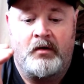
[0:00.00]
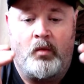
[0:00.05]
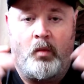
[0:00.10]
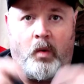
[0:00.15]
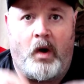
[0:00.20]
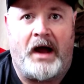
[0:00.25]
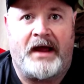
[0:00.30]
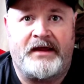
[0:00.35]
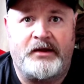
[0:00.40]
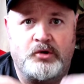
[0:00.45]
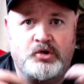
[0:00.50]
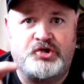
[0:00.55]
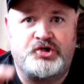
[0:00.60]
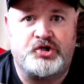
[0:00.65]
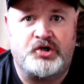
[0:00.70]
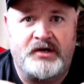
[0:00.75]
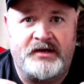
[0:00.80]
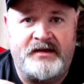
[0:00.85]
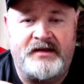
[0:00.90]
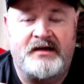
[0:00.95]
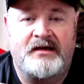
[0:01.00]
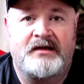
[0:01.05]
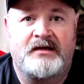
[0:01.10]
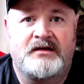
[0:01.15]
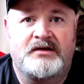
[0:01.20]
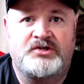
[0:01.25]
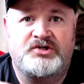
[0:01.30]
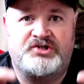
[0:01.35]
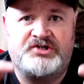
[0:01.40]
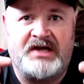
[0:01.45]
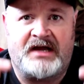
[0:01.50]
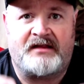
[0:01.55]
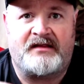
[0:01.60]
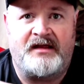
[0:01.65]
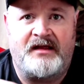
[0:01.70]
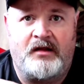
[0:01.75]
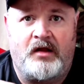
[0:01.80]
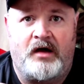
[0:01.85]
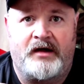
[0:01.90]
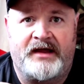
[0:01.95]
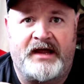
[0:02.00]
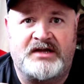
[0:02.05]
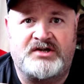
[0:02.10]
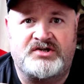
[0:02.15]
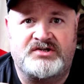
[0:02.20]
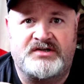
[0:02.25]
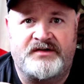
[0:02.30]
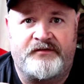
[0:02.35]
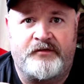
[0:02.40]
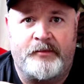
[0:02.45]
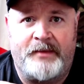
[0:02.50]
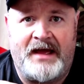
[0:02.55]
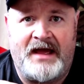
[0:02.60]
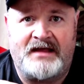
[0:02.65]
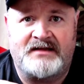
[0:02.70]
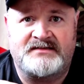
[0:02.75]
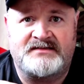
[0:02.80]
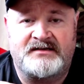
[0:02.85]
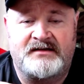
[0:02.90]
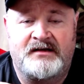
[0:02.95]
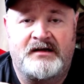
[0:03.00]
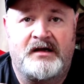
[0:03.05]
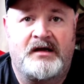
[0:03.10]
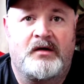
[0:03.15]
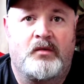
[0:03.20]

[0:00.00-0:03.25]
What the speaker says: why you should check the elongations of your bands.